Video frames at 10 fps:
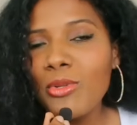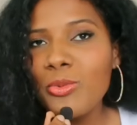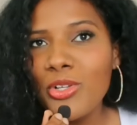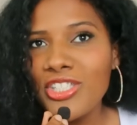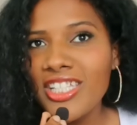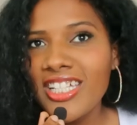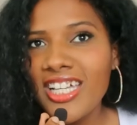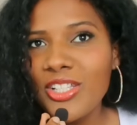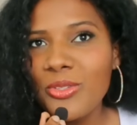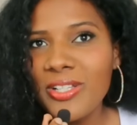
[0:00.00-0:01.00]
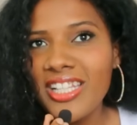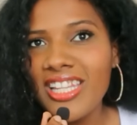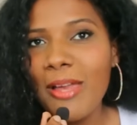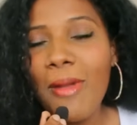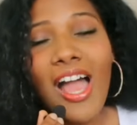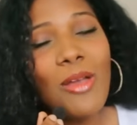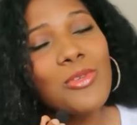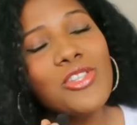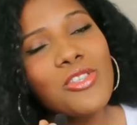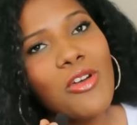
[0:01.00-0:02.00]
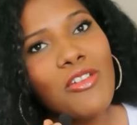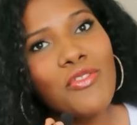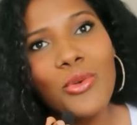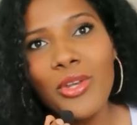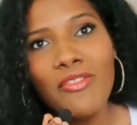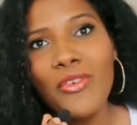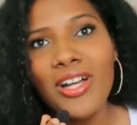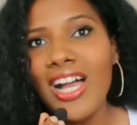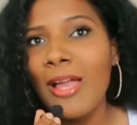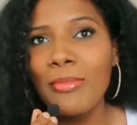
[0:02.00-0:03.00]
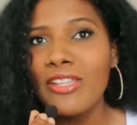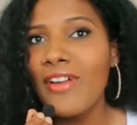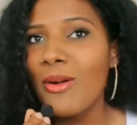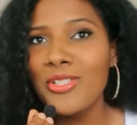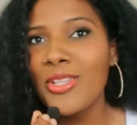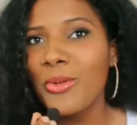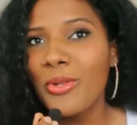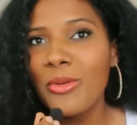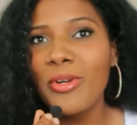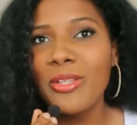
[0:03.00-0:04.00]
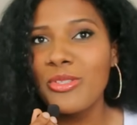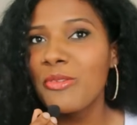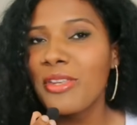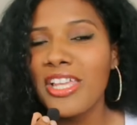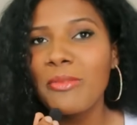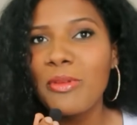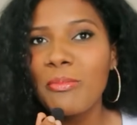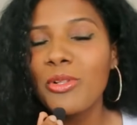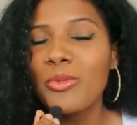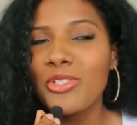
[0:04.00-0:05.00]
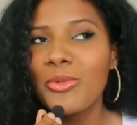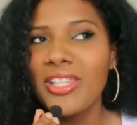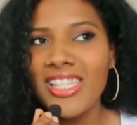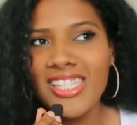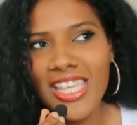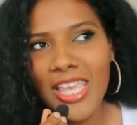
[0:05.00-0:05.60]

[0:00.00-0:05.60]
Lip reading: I was watching her during that time, I was sort of rooting for her. I believe I was not the only one. There were so many other people who was doing the